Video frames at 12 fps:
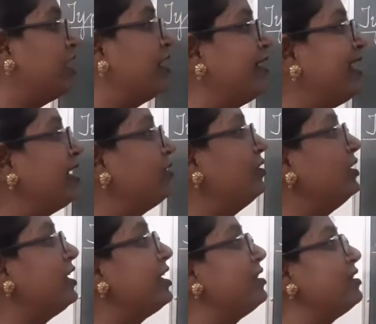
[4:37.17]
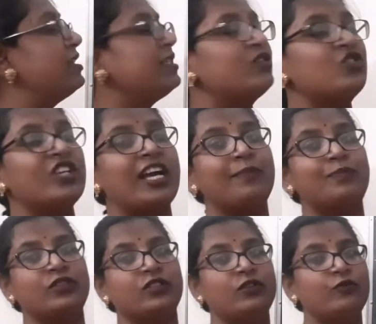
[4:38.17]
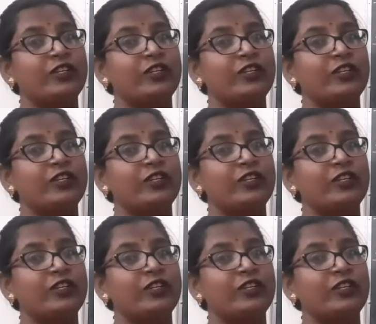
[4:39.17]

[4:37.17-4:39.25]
Now, in this chapter,